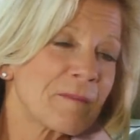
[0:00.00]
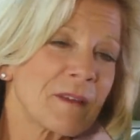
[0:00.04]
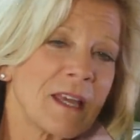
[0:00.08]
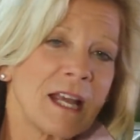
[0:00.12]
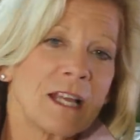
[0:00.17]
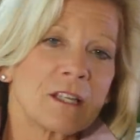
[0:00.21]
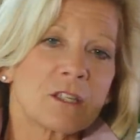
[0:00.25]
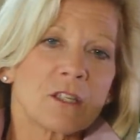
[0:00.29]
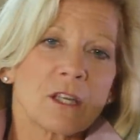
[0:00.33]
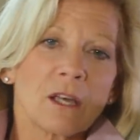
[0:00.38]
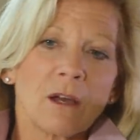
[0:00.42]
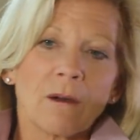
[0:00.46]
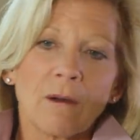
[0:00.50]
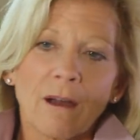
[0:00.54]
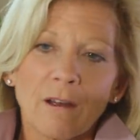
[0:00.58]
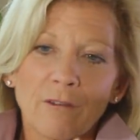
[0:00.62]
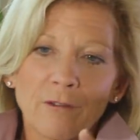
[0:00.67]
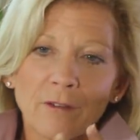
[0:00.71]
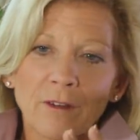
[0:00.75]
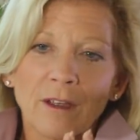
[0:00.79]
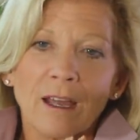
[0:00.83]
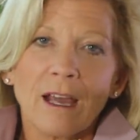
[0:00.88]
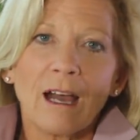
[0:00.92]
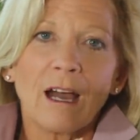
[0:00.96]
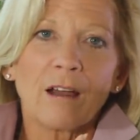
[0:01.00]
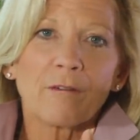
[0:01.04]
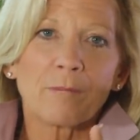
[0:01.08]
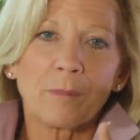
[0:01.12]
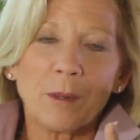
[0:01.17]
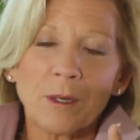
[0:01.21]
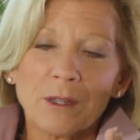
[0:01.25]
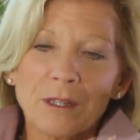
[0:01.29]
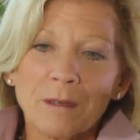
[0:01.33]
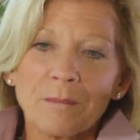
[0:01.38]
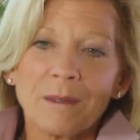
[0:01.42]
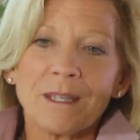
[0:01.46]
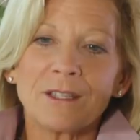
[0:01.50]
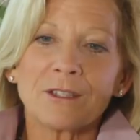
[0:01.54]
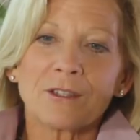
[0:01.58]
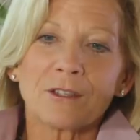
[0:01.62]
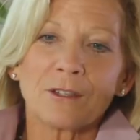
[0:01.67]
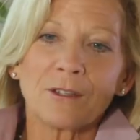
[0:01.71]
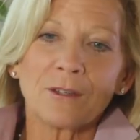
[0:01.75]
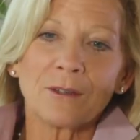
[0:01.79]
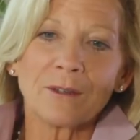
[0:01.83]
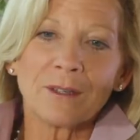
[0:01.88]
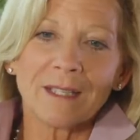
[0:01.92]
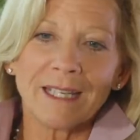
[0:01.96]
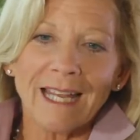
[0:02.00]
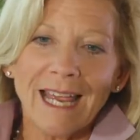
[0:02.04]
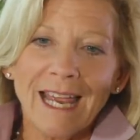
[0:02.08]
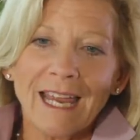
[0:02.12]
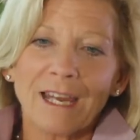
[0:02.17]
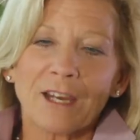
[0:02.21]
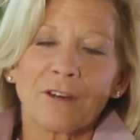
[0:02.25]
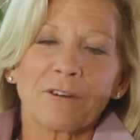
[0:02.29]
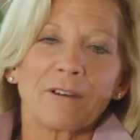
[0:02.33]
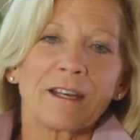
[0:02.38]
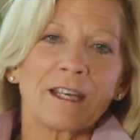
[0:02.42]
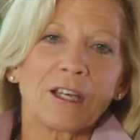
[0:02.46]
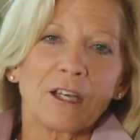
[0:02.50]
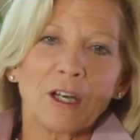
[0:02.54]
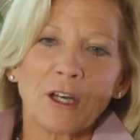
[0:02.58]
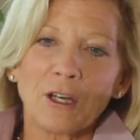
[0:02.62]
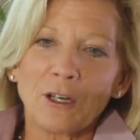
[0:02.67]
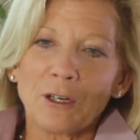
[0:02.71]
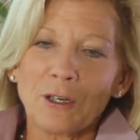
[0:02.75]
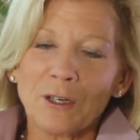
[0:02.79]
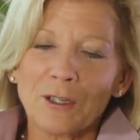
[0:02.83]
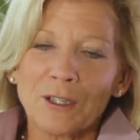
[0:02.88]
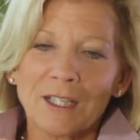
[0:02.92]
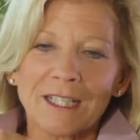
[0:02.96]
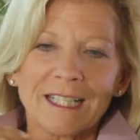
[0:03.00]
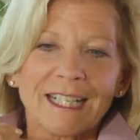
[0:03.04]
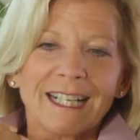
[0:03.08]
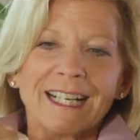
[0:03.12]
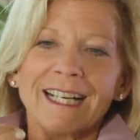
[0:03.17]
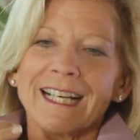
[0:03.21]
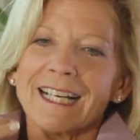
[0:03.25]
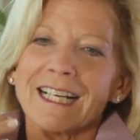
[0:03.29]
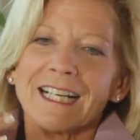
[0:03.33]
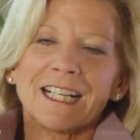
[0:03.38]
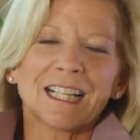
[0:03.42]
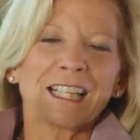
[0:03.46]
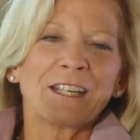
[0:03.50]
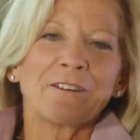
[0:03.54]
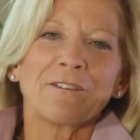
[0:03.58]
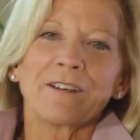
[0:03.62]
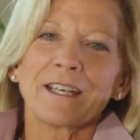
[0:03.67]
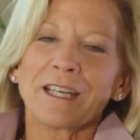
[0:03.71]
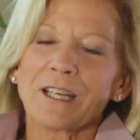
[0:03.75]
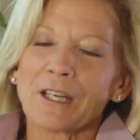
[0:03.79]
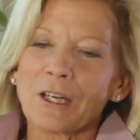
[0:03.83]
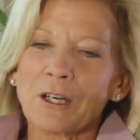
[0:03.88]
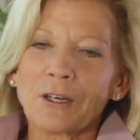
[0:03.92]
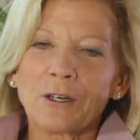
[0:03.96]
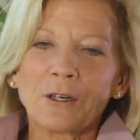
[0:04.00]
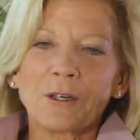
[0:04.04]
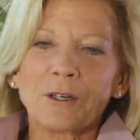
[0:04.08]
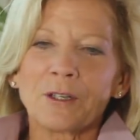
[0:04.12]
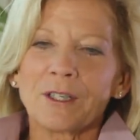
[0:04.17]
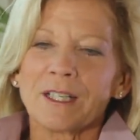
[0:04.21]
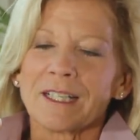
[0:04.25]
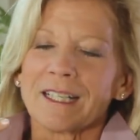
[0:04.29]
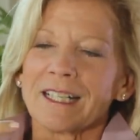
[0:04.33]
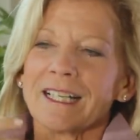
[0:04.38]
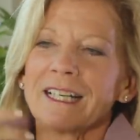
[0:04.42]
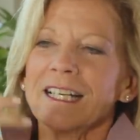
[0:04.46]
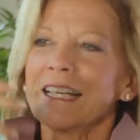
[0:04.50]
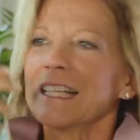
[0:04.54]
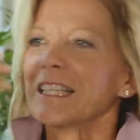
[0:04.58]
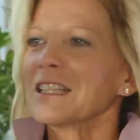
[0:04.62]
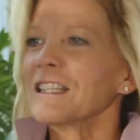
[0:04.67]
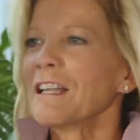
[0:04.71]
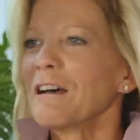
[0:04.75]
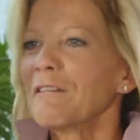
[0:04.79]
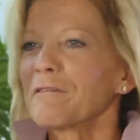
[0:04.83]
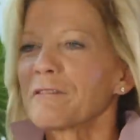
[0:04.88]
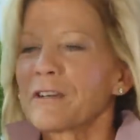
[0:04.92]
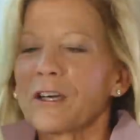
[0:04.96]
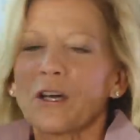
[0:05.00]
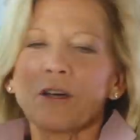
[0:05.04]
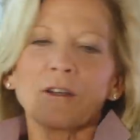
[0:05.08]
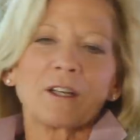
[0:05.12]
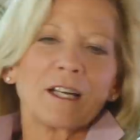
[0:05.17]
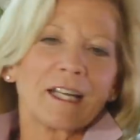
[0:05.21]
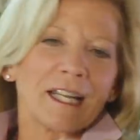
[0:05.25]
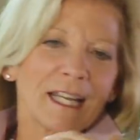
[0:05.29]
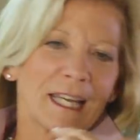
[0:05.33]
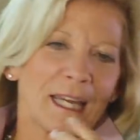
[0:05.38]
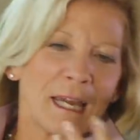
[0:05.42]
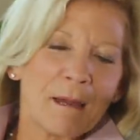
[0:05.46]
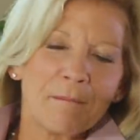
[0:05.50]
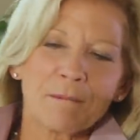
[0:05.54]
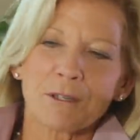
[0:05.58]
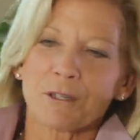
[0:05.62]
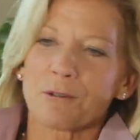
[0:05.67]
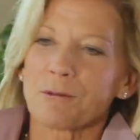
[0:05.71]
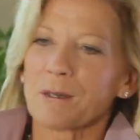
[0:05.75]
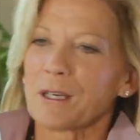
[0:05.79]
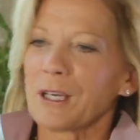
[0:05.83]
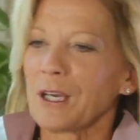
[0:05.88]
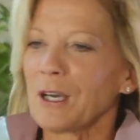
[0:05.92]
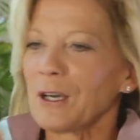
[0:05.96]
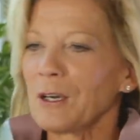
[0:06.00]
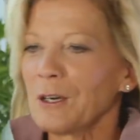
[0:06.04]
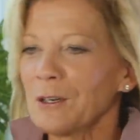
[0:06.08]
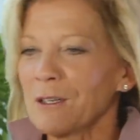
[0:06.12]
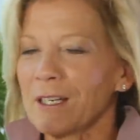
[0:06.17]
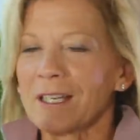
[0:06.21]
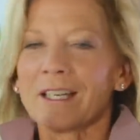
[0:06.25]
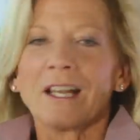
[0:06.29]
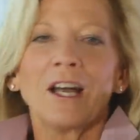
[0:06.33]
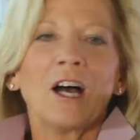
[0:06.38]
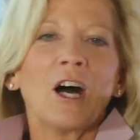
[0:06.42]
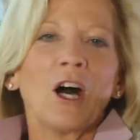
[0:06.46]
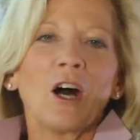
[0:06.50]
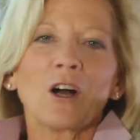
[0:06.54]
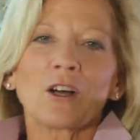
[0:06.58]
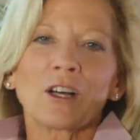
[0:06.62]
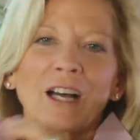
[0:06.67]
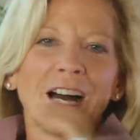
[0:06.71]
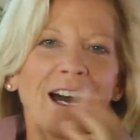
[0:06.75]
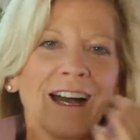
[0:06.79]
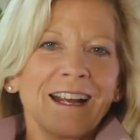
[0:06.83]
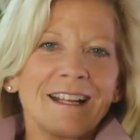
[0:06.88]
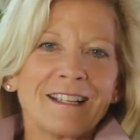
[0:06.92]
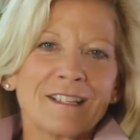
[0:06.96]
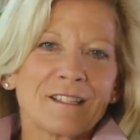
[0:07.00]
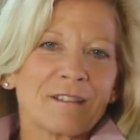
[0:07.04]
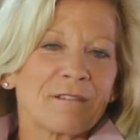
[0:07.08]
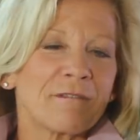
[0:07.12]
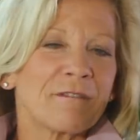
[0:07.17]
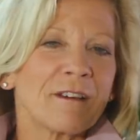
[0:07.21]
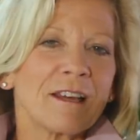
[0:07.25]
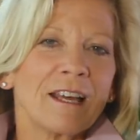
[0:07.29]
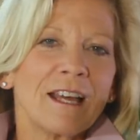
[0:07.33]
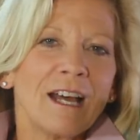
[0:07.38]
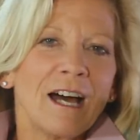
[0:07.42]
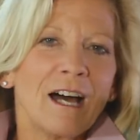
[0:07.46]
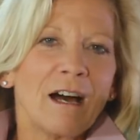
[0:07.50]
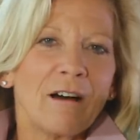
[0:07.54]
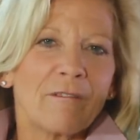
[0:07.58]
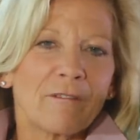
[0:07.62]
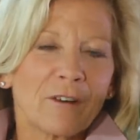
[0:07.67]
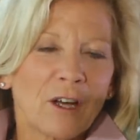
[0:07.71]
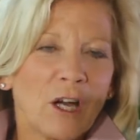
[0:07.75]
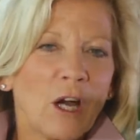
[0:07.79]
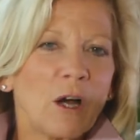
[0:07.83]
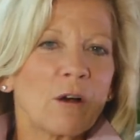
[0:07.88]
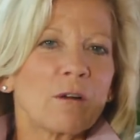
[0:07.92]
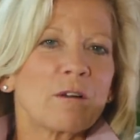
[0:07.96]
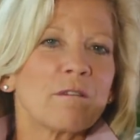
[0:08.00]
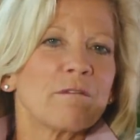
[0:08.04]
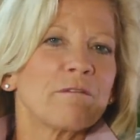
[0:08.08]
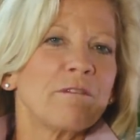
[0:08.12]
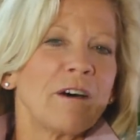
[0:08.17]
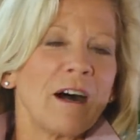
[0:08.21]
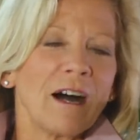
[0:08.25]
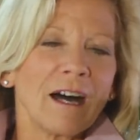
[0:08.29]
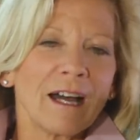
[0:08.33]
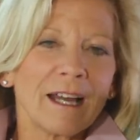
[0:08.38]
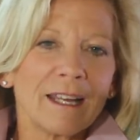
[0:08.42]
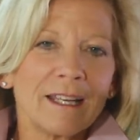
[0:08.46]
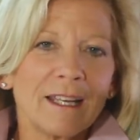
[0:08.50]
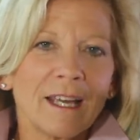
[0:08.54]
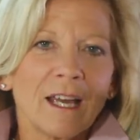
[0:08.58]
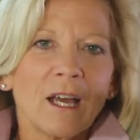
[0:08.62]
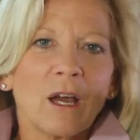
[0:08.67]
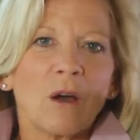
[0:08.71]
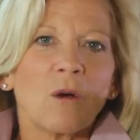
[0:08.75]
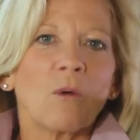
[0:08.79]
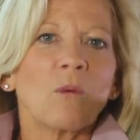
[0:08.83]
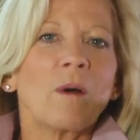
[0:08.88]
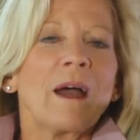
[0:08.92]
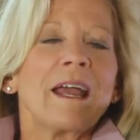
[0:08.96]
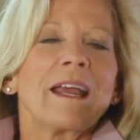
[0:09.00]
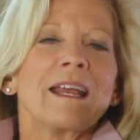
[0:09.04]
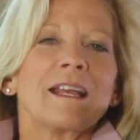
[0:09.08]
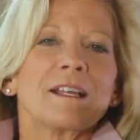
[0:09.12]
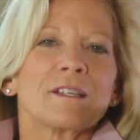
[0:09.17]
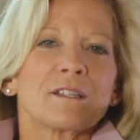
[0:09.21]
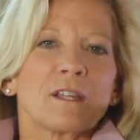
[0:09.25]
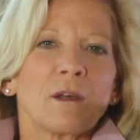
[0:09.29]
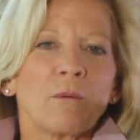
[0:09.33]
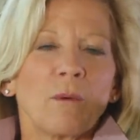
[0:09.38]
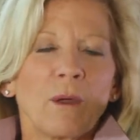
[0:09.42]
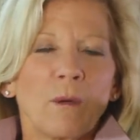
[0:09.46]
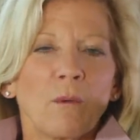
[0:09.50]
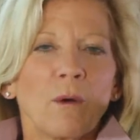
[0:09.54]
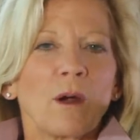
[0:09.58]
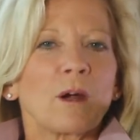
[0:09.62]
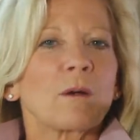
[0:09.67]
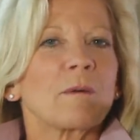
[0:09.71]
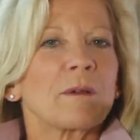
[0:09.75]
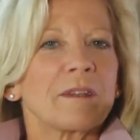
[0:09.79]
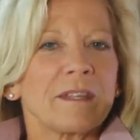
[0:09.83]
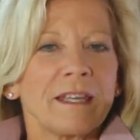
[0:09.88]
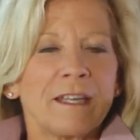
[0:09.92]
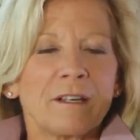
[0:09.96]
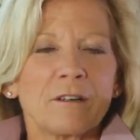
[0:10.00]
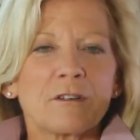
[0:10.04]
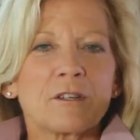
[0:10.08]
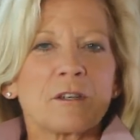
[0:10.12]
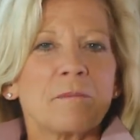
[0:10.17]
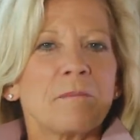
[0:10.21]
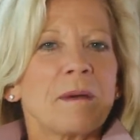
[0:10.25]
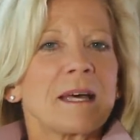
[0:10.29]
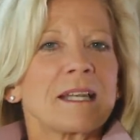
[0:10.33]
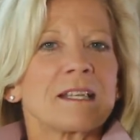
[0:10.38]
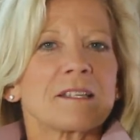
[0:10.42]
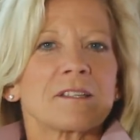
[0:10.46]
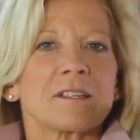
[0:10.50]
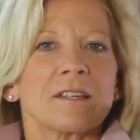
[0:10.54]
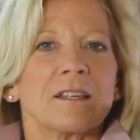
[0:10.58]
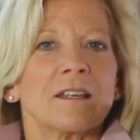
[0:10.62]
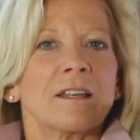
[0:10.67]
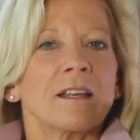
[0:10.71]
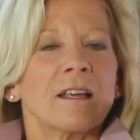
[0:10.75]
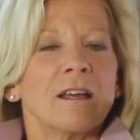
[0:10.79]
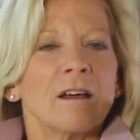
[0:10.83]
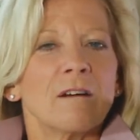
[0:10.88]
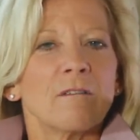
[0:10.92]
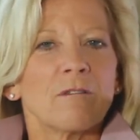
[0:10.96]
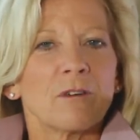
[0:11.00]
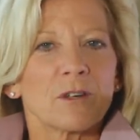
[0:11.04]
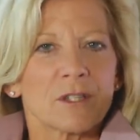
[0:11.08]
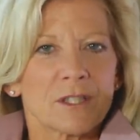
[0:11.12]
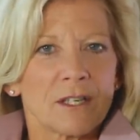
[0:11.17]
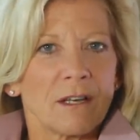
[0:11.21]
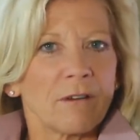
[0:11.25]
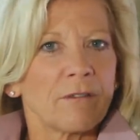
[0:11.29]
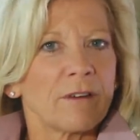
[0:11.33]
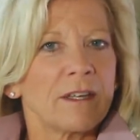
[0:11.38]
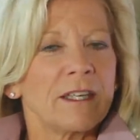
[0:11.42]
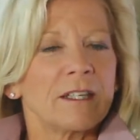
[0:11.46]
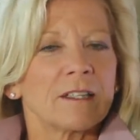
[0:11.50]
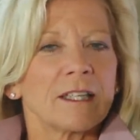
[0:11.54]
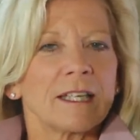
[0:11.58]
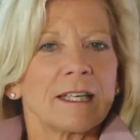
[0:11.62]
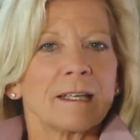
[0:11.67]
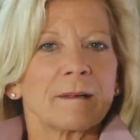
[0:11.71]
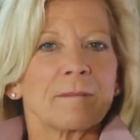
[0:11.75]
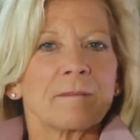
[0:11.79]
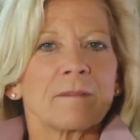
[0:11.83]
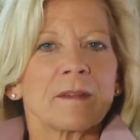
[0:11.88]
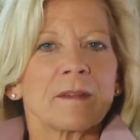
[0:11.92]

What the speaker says: And so I've put them into an anchoring code and a clearing code and a love code and a chemistry code and all kinds of codified ways that we work with energy medicine for self-healing